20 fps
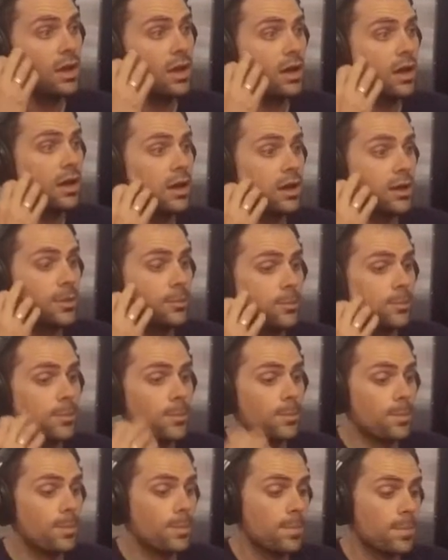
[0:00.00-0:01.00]

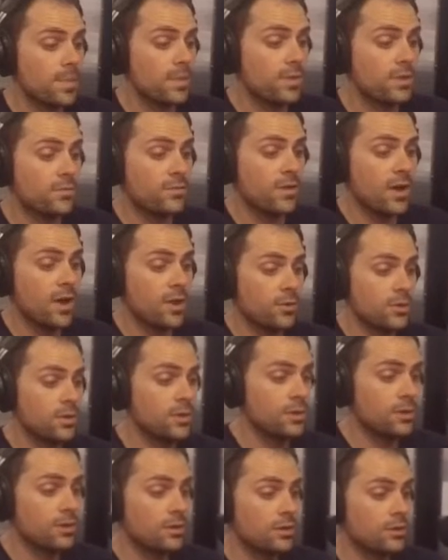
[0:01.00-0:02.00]
um, the
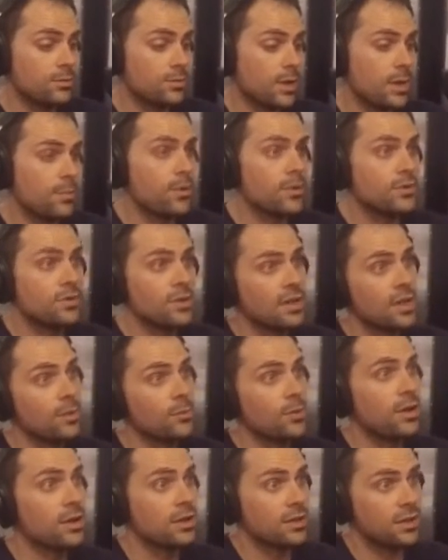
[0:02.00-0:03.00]
following year, my birthday
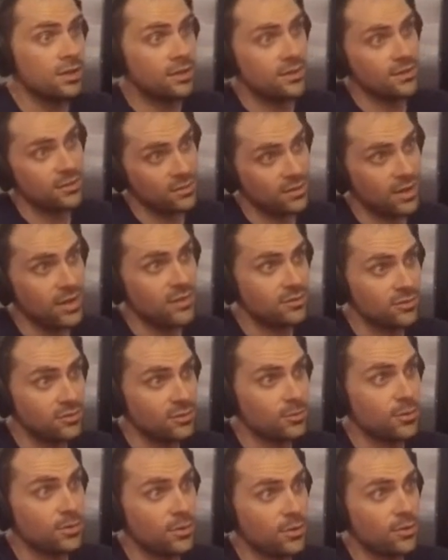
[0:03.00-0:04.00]
came around again this last
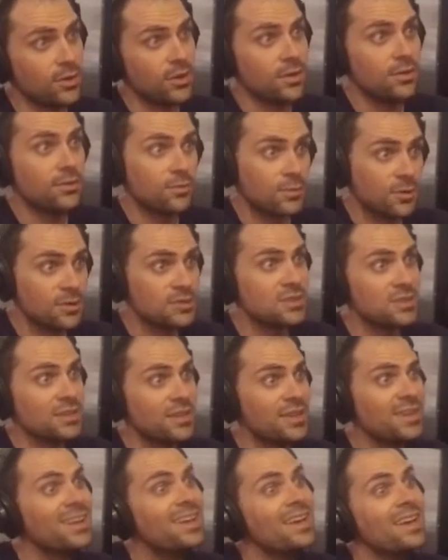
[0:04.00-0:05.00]
December 30th,
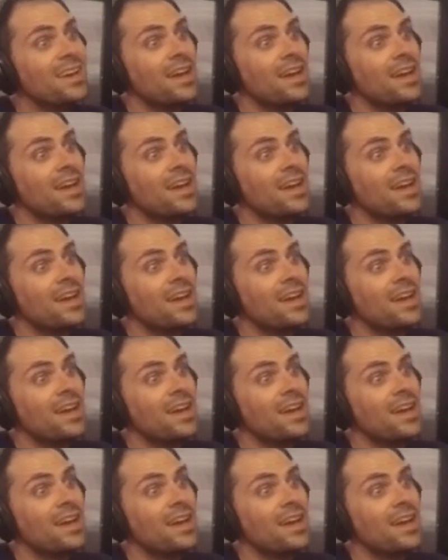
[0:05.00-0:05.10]
fortunately,